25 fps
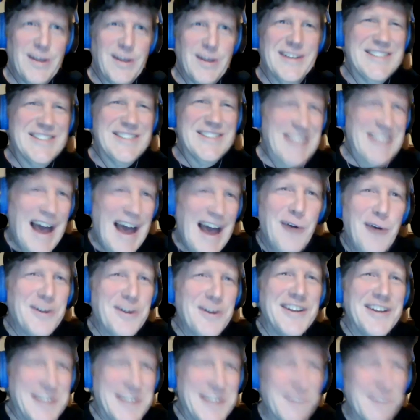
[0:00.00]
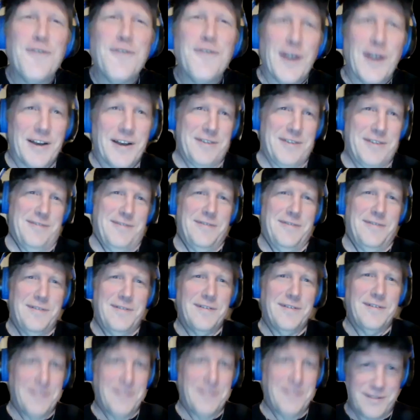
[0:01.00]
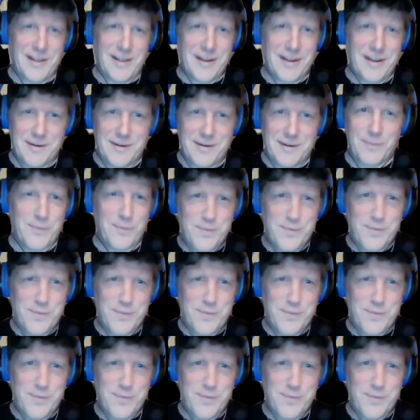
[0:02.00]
sounded different than